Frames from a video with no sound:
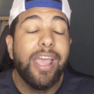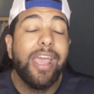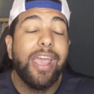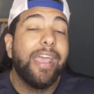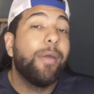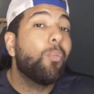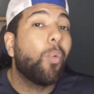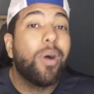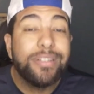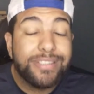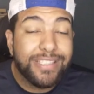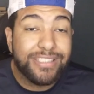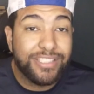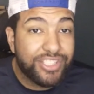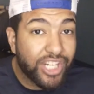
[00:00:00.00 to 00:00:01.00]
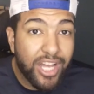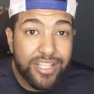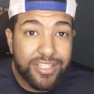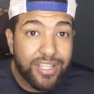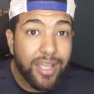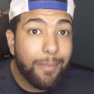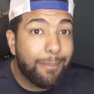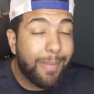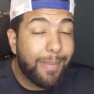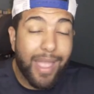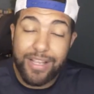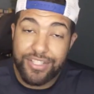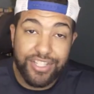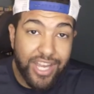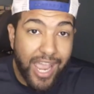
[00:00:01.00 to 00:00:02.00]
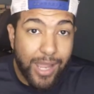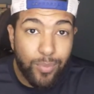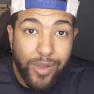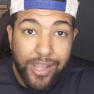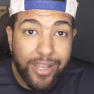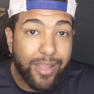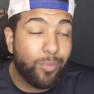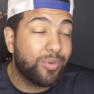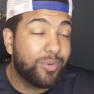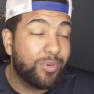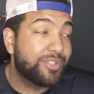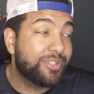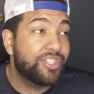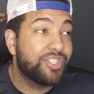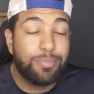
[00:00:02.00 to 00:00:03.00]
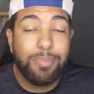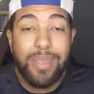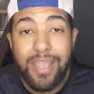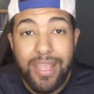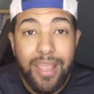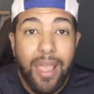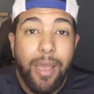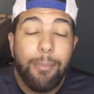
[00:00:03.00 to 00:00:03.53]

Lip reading: It wasn't just Max Chadwick. It wasn't just me.